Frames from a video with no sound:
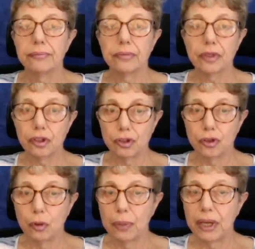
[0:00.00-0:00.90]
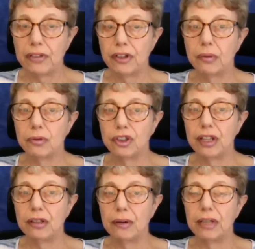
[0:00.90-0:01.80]
The torpedo
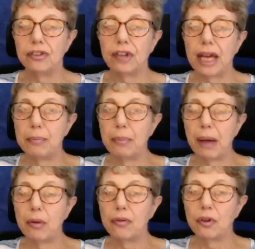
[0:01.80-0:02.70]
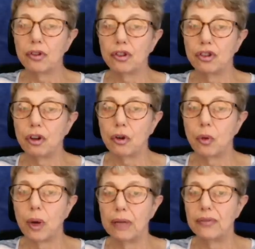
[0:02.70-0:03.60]
generates a powerful
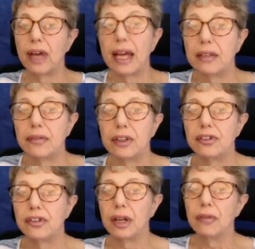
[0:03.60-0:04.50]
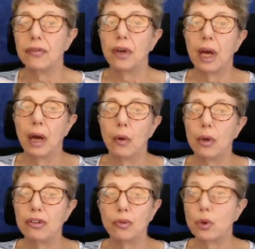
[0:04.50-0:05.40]
shockwave ahead of itself,
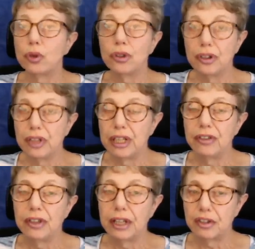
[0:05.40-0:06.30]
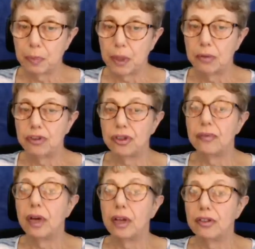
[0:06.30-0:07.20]
which wouldn't need an
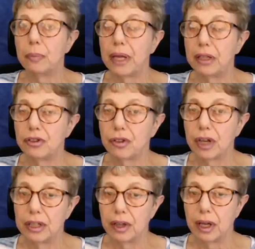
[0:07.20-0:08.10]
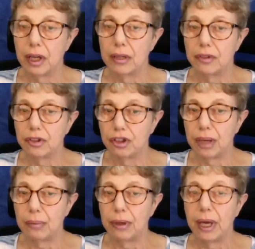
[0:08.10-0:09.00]
explosive to penetrate the hull of a
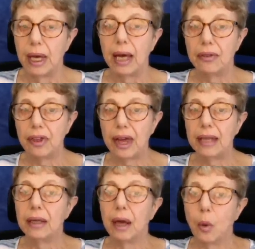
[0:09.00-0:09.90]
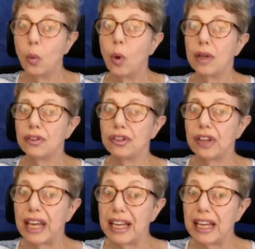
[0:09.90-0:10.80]
ship. And then, once
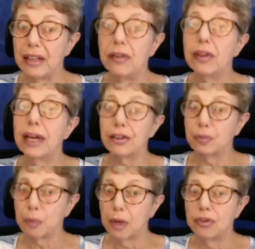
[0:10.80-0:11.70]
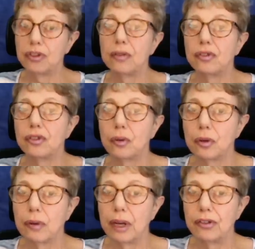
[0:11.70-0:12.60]
in, the explosives do
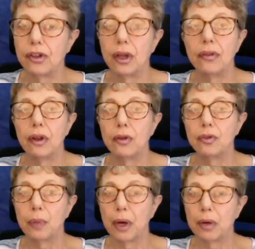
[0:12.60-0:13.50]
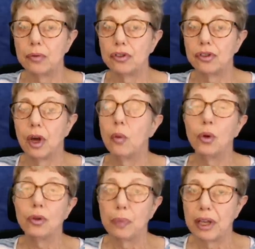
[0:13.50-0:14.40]
the rest, and those boats
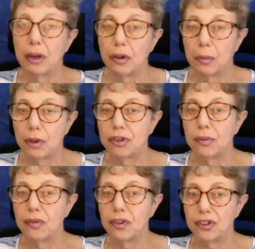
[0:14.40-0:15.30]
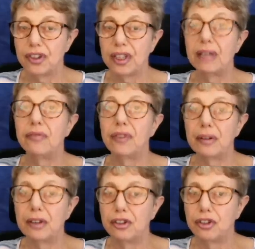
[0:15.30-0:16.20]
would be on the bottom of the sea in
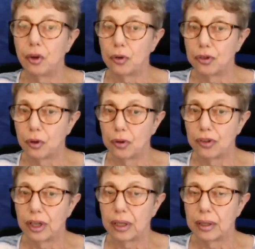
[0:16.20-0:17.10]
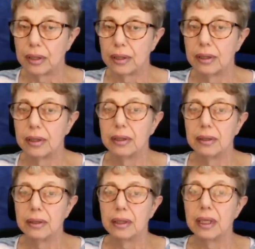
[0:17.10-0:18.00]
very short order
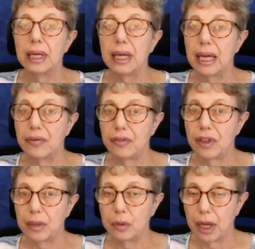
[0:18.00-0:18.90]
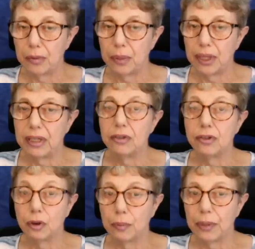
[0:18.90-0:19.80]
if they had been
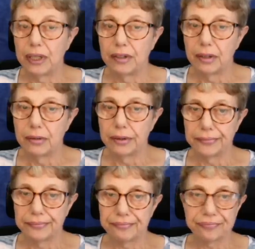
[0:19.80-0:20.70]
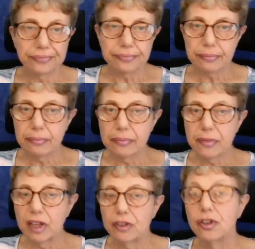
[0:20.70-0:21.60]
torpedoed.
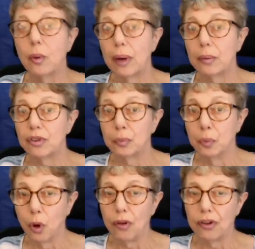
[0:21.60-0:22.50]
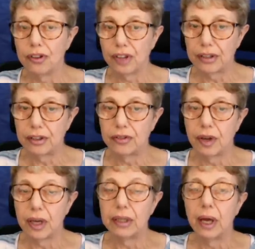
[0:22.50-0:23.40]
So I was more than
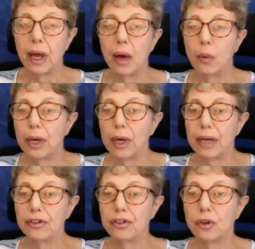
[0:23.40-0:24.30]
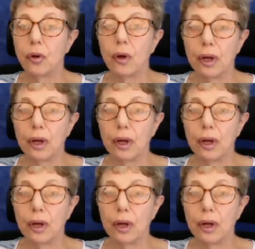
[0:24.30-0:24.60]
satisfied when I saw